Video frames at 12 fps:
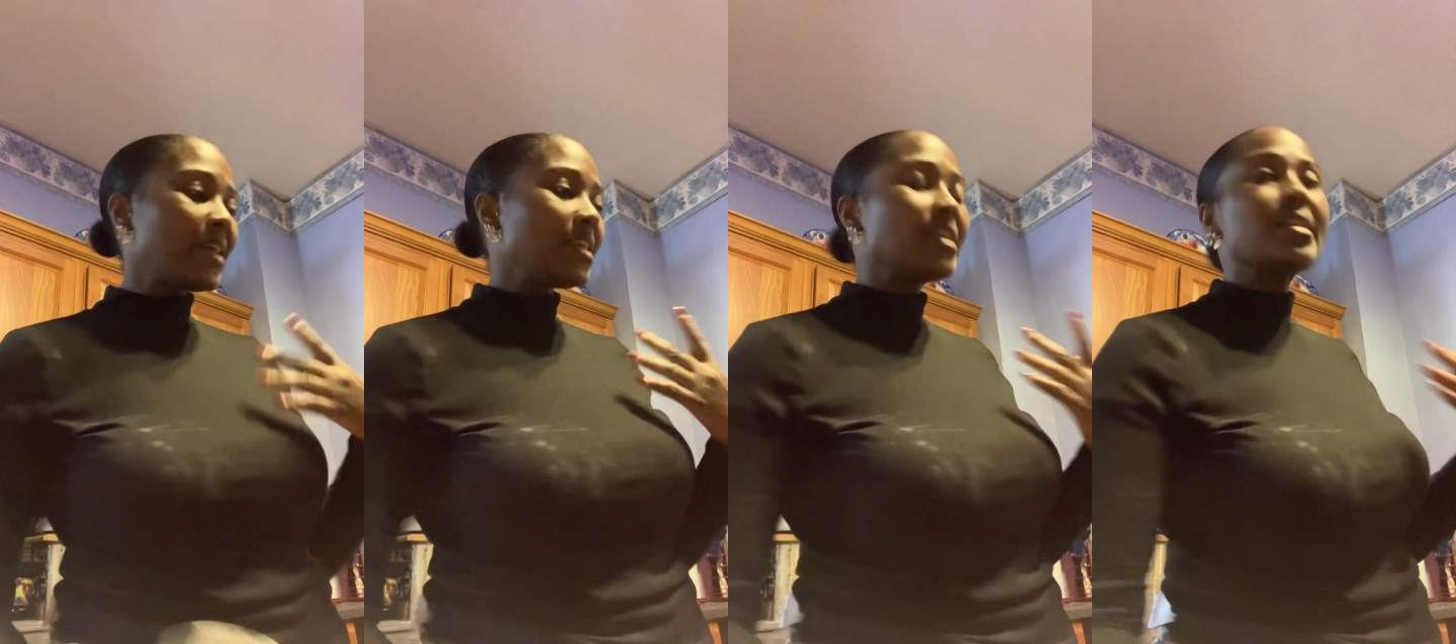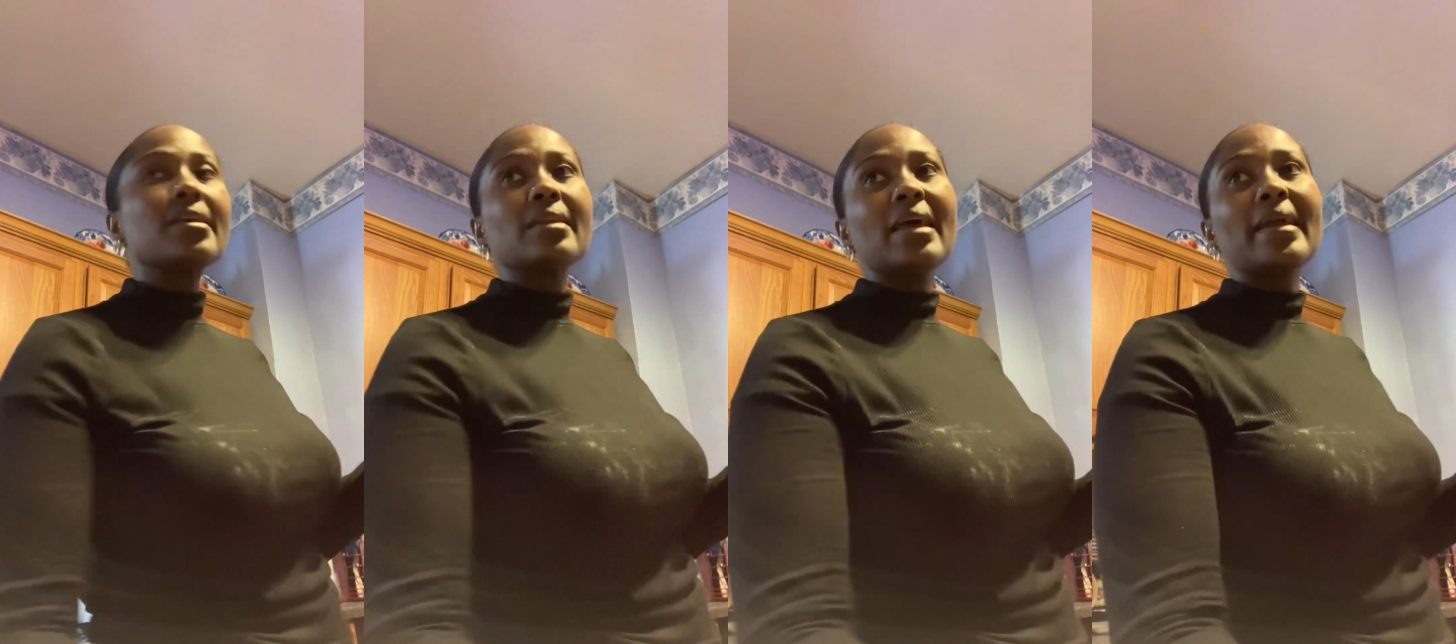
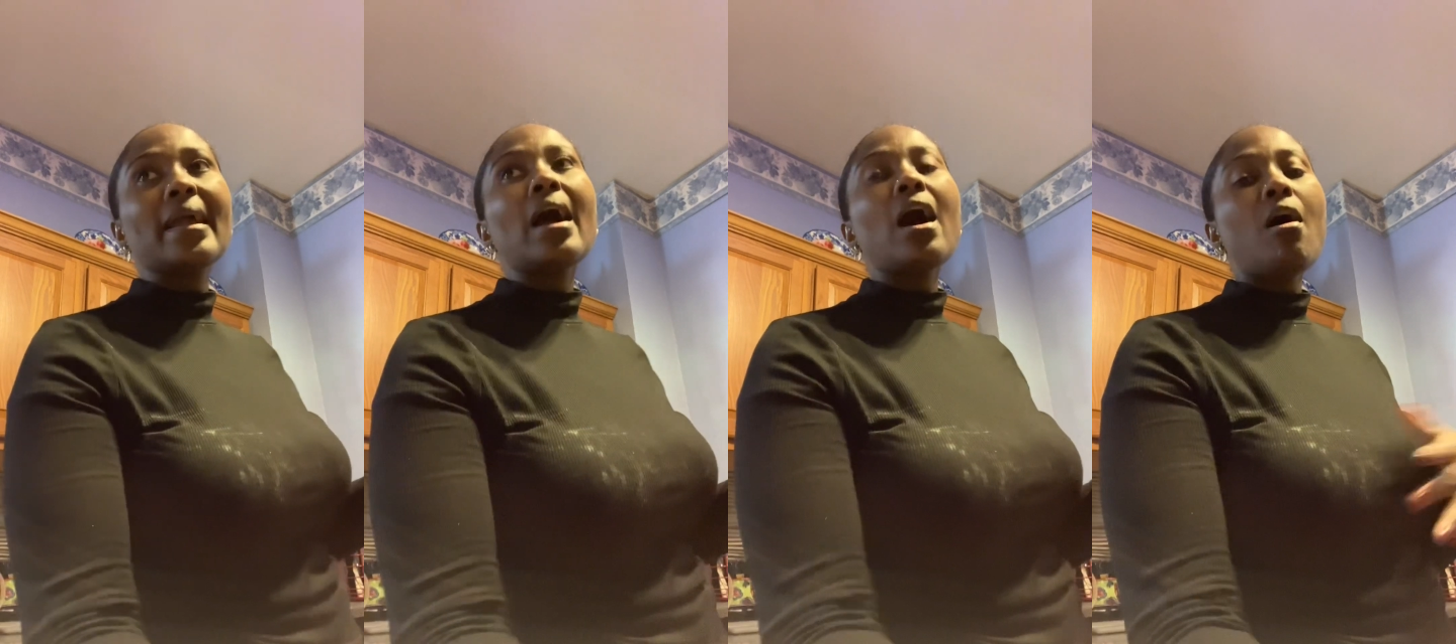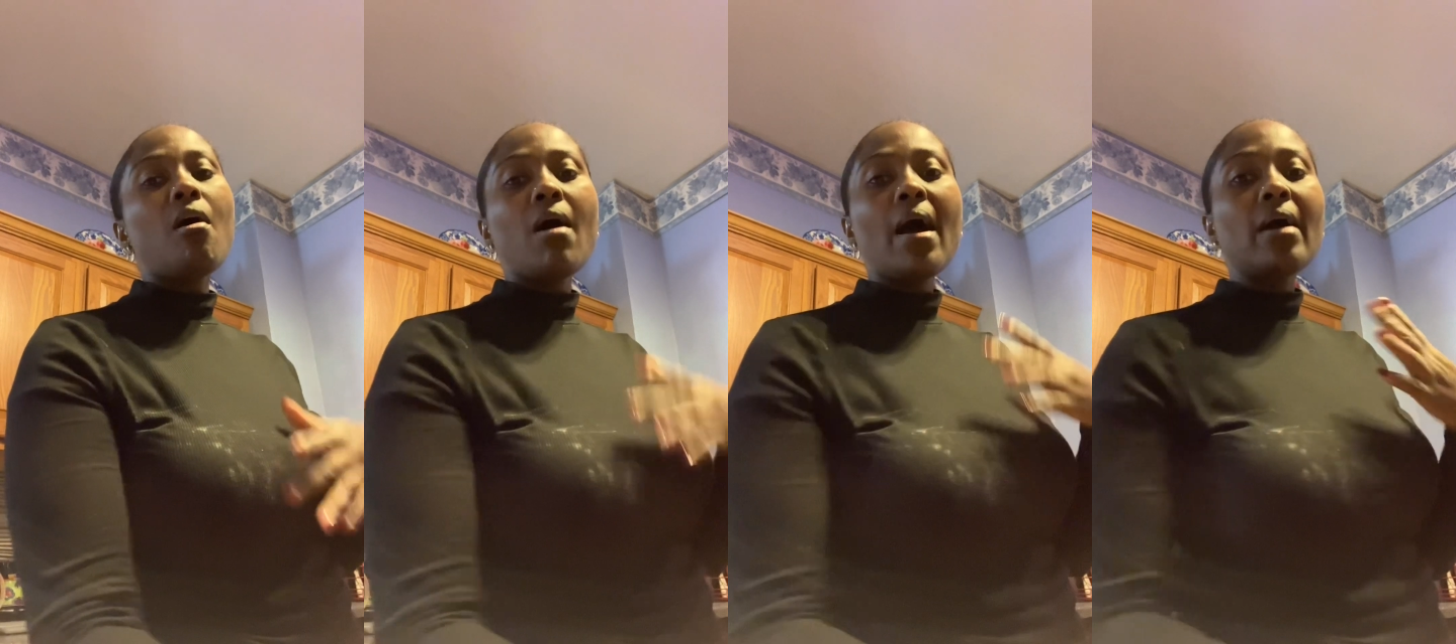eating like
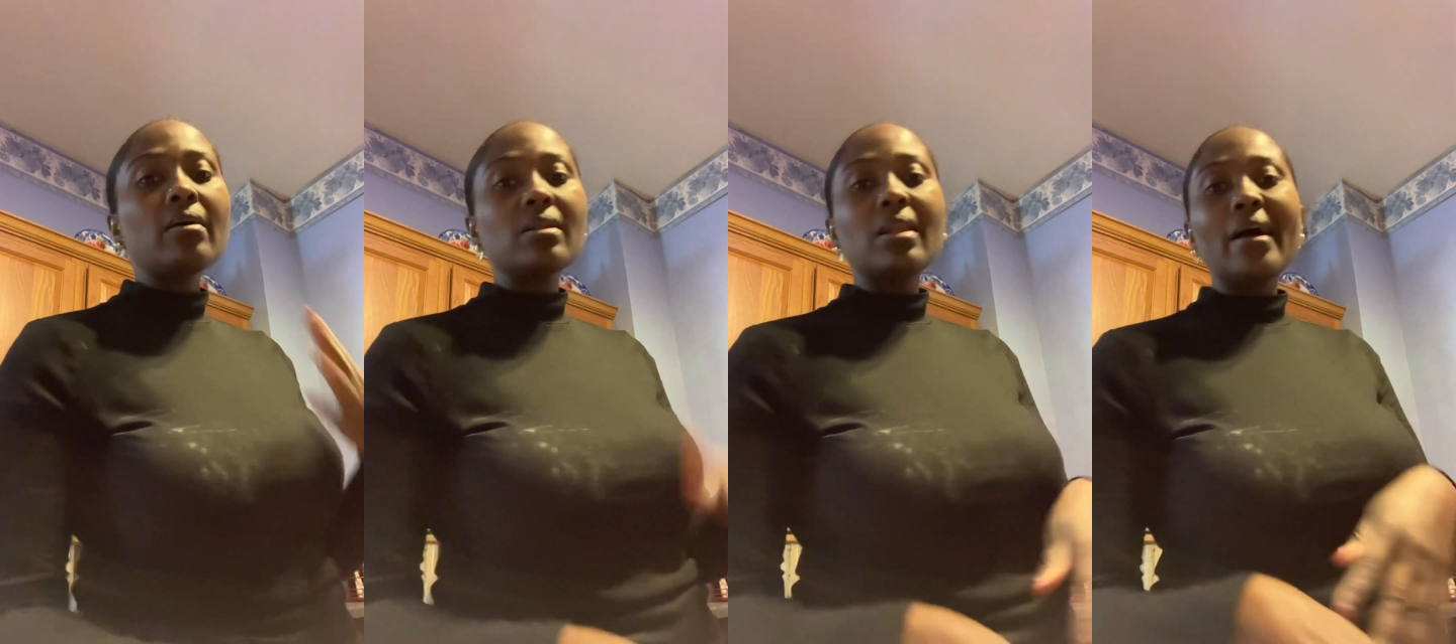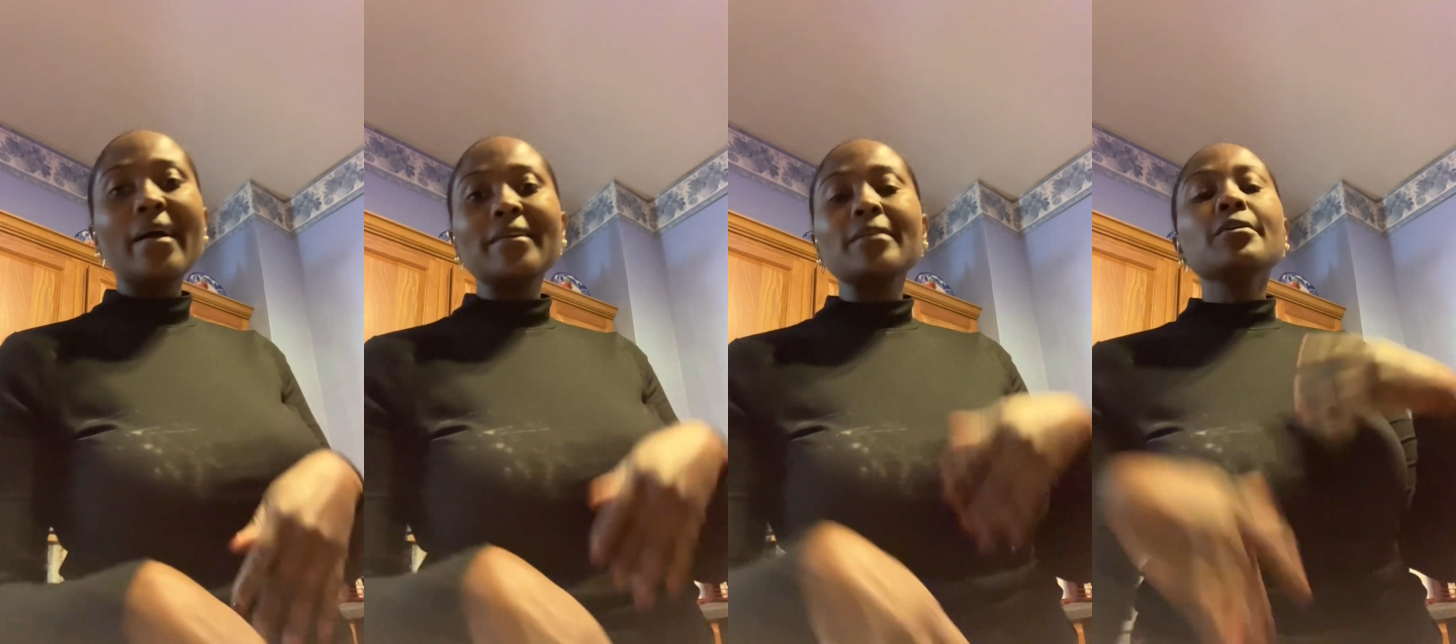all alkaline